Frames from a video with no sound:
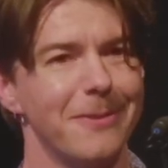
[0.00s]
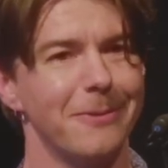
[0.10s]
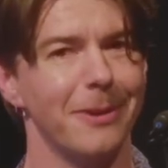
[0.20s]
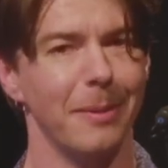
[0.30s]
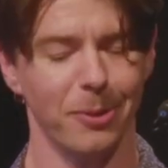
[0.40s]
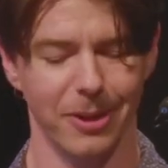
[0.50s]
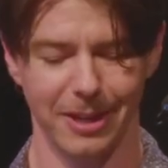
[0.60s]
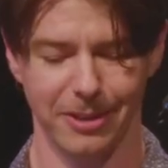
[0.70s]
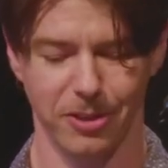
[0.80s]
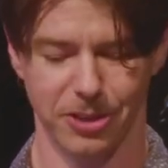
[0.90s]

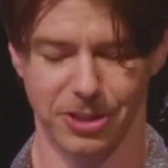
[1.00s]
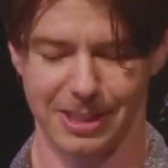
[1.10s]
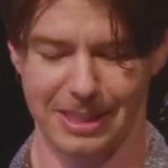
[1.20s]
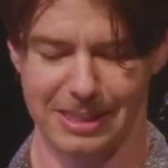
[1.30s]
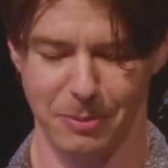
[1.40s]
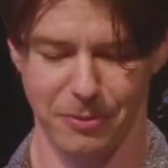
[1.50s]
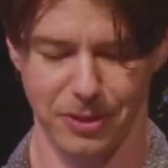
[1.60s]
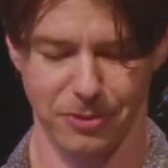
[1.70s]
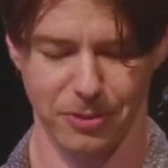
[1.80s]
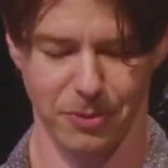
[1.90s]
evaporated consciousness
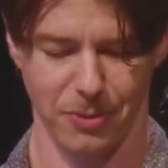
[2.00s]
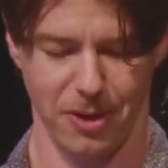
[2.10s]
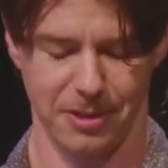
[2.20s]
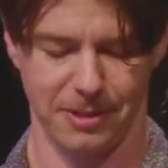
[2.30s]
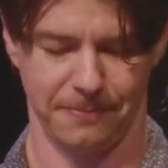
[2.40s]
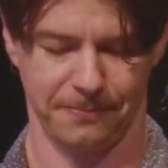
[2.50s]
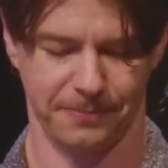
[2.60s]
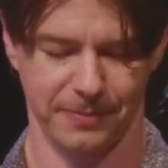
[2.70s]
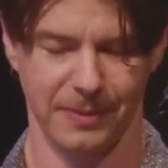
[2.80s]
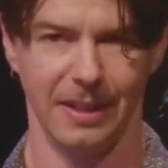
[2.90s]
moving through the world.
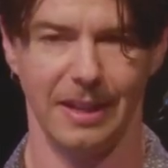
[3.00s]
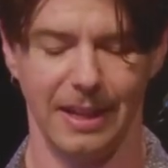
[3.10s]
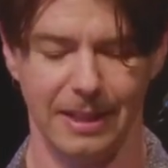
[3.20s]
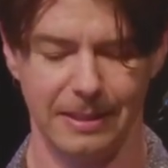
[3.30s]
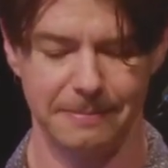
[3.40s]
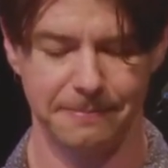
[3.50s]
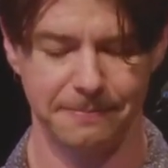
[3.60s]
I